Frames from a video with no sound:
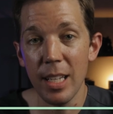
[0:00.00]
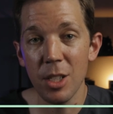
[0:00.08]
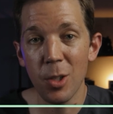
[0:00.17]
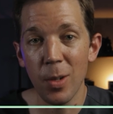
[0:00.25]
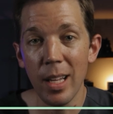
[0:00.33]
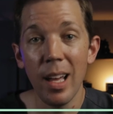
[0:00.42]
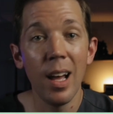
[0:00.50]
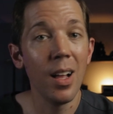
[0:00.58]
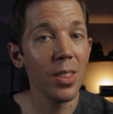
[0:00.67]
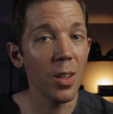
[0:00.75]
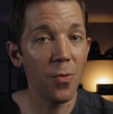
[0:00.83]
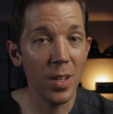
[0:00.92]
history,
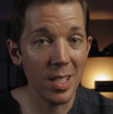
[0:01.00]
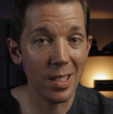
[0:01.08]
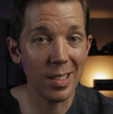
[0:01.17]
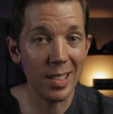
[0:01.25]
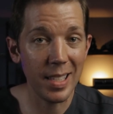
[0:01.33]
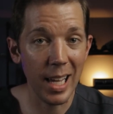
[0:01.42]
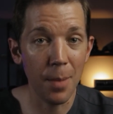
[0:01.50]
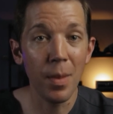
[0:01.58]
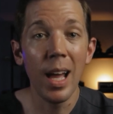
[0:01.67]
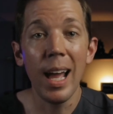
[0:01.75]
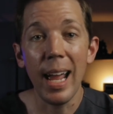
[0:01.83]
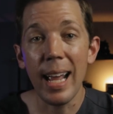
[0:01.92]
the physical exam,
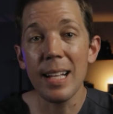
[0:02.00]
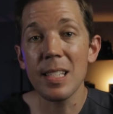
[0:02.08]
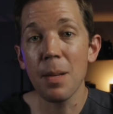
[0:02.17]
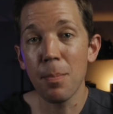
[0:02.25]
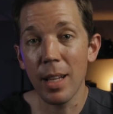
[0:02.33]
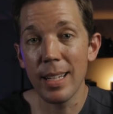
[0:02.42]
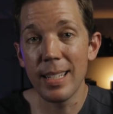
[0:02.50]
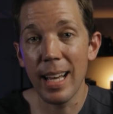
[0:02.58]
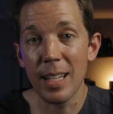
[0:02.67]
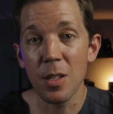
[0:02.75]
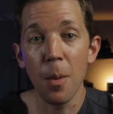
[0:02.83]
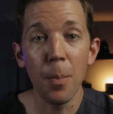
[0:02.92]
and some blood
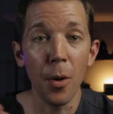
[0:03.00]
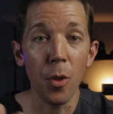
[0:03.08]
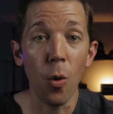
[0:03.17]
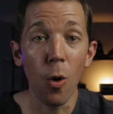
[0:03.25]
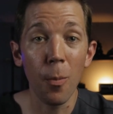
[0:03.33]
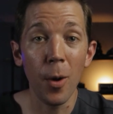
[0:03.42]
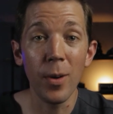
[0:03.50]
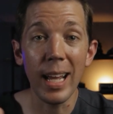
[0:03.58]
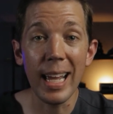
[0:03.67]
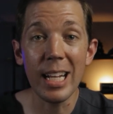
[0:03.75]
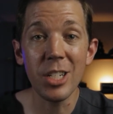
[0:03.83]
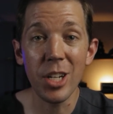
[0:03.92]
tests, both hormone
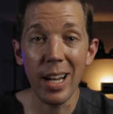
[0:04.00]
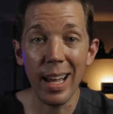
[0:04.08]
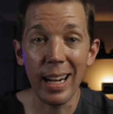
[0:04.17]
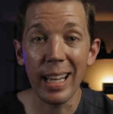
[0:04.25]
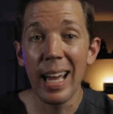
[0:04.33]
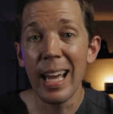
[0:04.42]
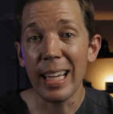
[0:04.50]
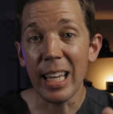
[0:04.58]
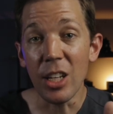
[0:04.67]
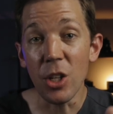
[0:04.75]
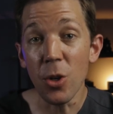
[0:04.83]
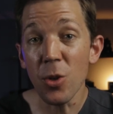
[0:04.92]
and genetic,
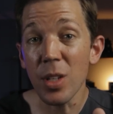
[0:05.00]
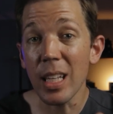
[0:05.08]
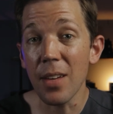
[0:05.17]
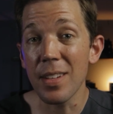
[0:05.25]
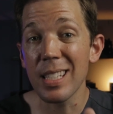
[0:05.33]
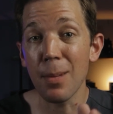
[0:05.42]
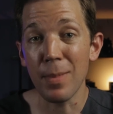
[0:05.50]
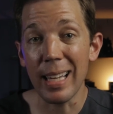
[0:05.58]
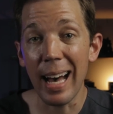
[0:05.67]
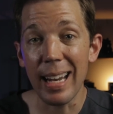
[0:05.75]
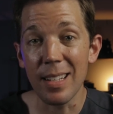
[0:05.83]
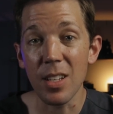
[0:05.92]
can usually give us some
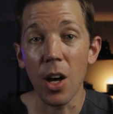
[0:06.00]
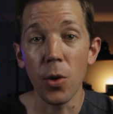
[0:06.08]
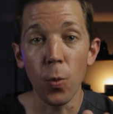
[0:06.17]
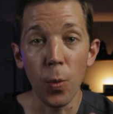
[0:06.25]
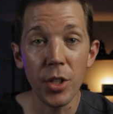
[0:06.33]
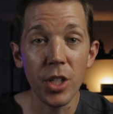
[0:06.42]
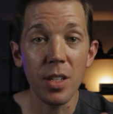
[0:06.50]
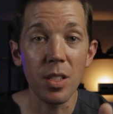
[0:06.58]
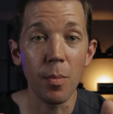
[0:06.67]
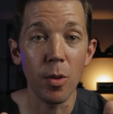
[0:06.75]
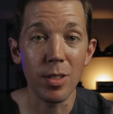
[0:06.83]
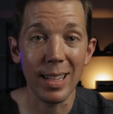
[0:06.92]
guidance on which is
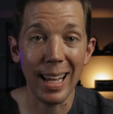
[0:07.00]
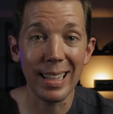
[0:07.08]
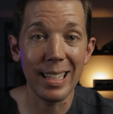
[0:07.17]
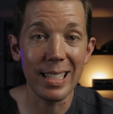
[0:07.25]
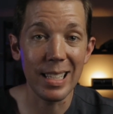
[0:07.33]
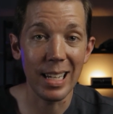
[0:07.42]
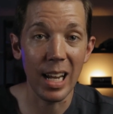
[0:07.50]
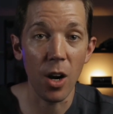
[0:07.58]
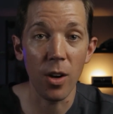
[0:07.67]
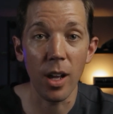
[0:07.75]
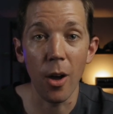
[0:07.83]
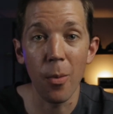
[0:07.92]
the most likely
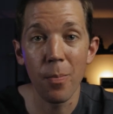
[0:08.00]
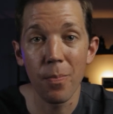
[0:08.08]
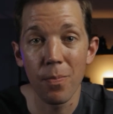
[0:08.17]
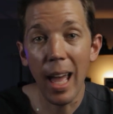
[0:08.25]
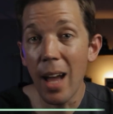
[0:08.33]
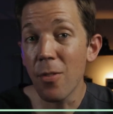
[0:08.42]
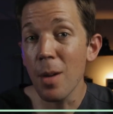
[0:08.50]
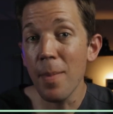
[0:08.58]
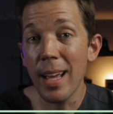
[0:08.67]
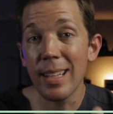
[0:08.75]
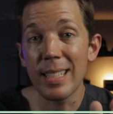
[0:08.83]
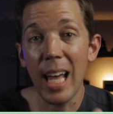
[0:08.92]
scenario. Every
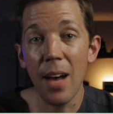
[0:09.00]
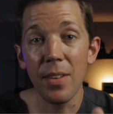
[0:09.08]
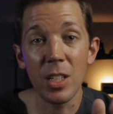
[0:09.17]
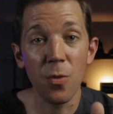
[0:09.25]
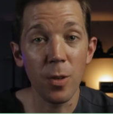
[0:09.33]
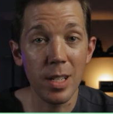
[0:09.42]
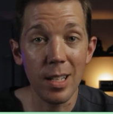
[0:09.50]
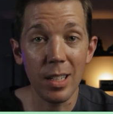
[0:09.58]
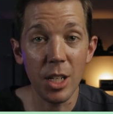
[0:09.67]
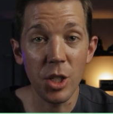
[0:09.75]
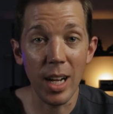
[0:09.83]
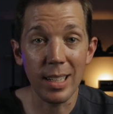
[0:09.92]
man that's having his
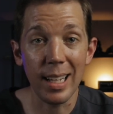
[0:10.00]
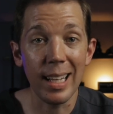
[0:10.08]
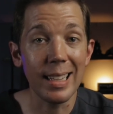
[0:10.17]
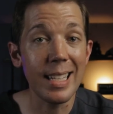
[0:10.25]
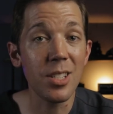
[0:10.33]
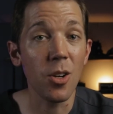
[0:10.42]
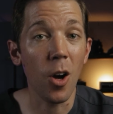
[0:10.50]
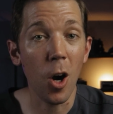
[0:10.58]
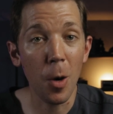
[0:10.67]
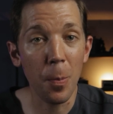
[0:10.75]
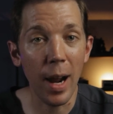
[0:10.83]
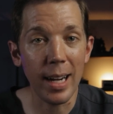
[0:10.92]
fertility checked, at least in
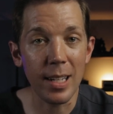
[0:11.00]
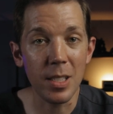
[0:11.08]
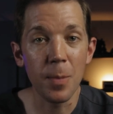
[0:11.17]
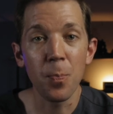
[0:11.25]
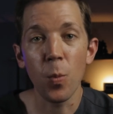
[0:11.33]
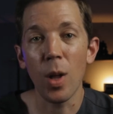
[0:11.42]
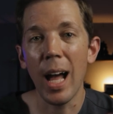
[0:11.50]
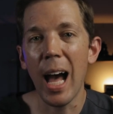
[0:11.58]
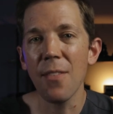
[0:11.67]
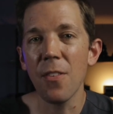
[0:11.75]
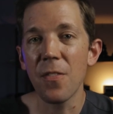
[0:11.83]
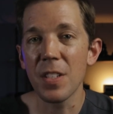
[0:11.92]
our practice, will
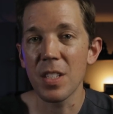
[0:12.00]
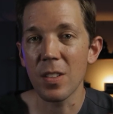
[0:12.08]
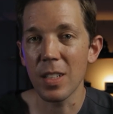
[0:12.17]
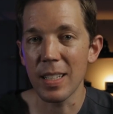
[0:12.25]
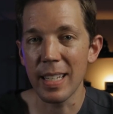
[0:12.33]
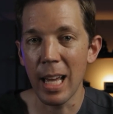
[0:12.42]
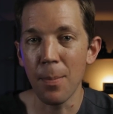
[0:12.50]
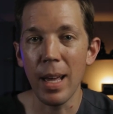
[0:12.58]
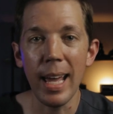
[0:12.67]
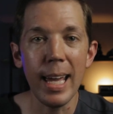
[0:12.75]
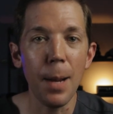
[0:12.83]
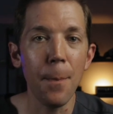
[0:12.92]
have a physical
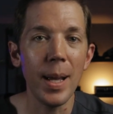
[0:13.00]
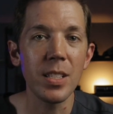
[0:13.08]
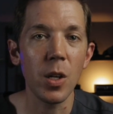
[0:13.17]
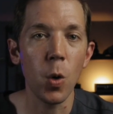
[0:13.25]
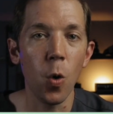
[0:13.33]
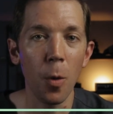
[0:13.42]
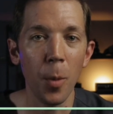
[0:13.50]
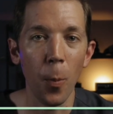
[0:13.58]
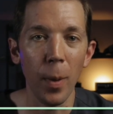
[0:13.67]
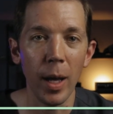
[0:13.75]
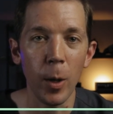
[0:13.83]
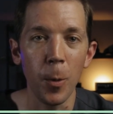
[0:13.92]
exam and a basic
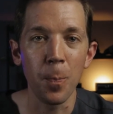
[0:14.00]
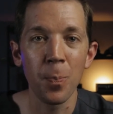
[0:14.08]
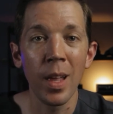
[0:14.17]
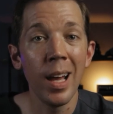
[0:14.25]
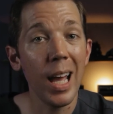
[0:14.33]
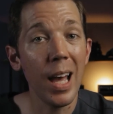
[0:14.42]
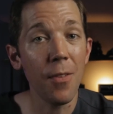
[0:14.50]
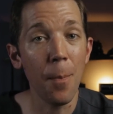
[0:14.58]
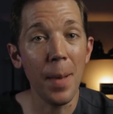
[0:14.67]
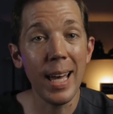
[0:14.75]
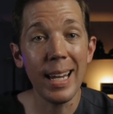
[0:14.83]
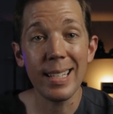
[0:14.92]
hormone panel. If a
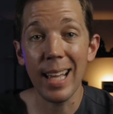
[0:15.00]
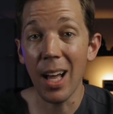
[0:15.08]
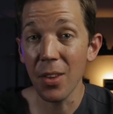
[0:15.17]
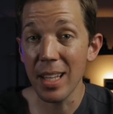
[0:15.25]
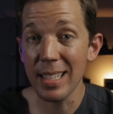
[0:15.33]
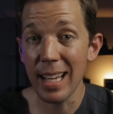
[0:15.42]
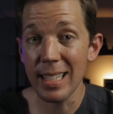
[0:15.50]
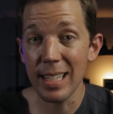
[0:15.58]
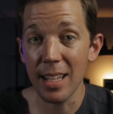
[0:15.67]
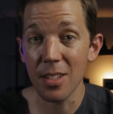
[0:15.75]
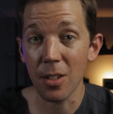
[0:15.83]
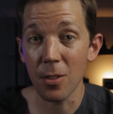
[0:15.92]
man has healthy sized
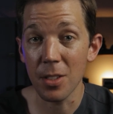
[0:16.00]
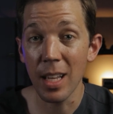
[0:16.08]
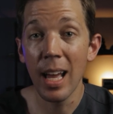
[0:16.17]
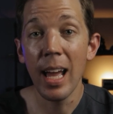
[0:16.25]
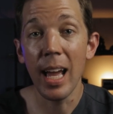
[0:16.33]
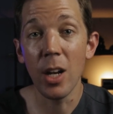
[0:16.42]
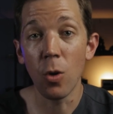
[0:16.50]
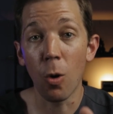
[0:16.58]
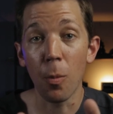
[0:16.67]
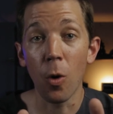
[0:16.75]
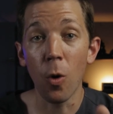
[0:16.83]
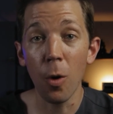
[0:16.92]
testicles and
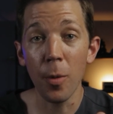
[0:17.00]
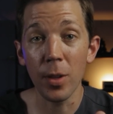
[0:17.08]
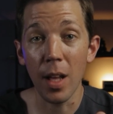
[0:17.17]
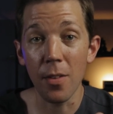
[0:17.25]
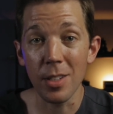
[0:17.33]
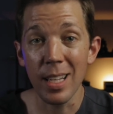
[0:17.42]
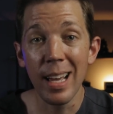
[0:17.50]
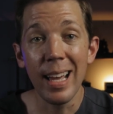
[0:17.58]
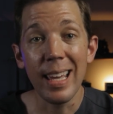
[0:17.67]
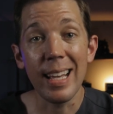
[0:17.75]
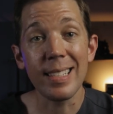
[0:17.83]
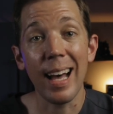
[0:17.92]
normal hormone levels,
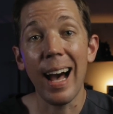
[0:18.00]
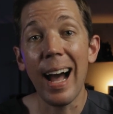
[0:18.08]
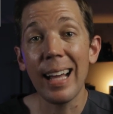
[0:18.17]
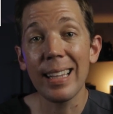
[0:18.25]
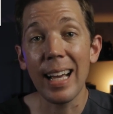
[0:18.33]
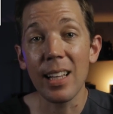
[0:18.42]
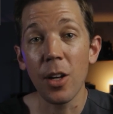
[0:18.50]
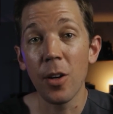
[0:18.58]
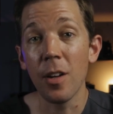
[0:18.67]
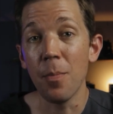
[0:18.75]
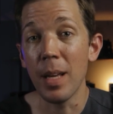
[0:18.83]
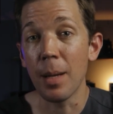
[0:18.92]
he has a high
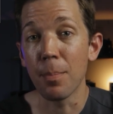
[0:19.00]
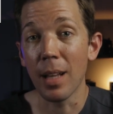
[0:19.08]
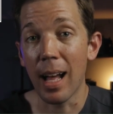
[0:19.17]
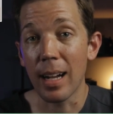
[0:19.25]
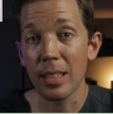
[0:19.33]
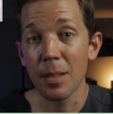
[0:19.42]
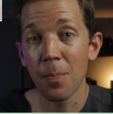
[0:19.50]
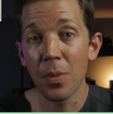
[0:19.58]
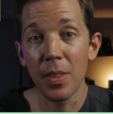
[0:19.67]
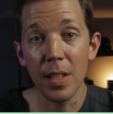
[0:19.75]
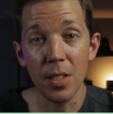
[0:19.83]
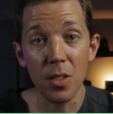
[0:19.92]
likelihood of being blocked.
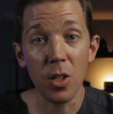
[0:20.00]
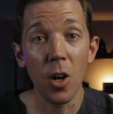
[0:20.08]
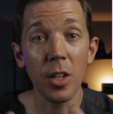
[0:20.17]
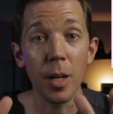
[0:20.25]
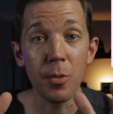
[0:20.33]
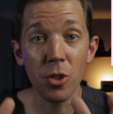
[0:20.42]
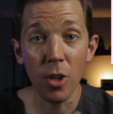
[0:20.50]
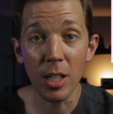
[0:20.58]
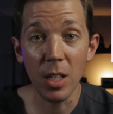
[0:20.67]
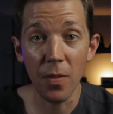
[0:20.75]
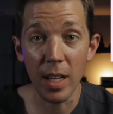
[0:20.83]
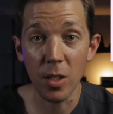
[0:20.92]
This is called
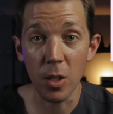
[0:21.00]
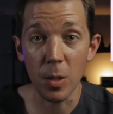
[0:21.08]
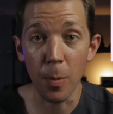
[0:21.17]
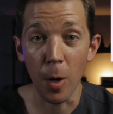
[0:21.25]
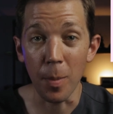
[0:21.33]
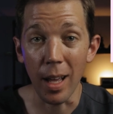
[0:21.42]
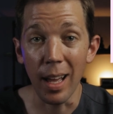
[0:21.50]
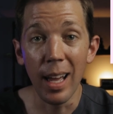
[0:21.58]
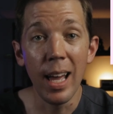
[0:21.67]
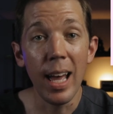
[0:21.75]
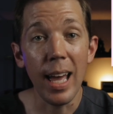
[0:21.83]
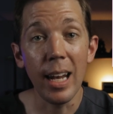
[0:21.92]
obstructive azoospermia,
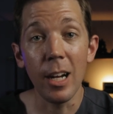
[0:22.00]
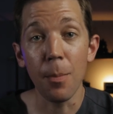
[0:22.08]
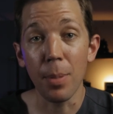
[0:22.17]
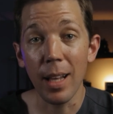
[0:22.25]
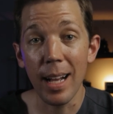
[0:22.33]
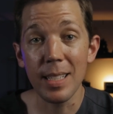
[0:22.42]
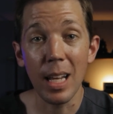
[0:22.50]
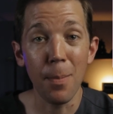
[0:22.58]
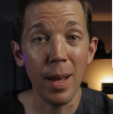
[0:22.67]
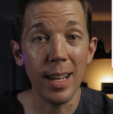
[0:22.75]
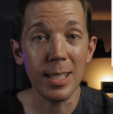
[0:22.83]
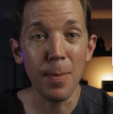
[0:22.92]
and it implies that a
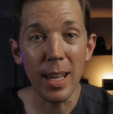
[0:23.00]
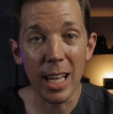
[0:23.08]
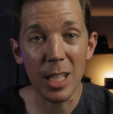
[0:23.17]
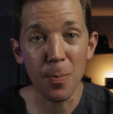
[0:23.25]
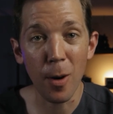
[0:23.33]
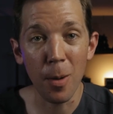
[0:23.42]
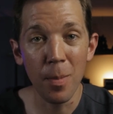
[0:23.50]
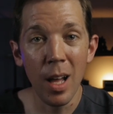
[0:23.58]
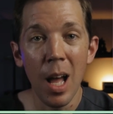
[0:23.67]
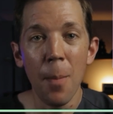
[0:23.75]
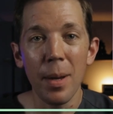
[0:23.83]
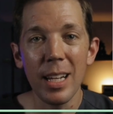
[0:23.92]
man is making sperm,
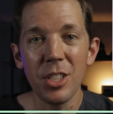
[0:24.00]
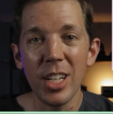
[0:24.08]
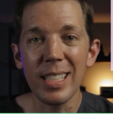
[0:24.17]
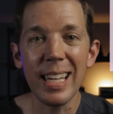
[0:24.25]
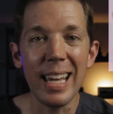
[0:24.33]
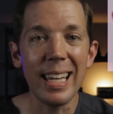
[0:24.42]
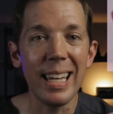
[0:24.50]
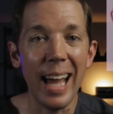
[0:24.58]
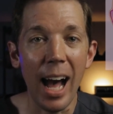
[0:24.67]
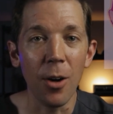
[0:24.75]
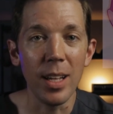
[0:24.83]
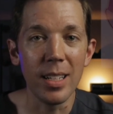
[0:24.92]
but it just can't
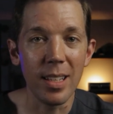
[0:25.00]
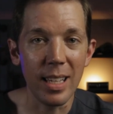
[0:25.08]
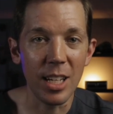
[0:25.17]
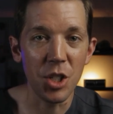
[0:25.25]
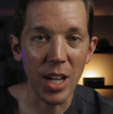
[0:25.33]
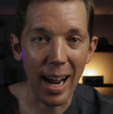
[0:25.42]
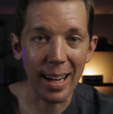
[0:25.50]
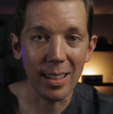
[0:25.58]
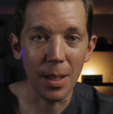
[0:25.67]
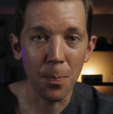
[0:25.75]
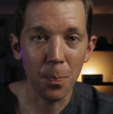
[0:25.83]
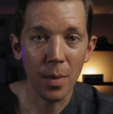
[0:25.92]
get out into the
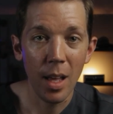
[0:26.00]
ejaculate.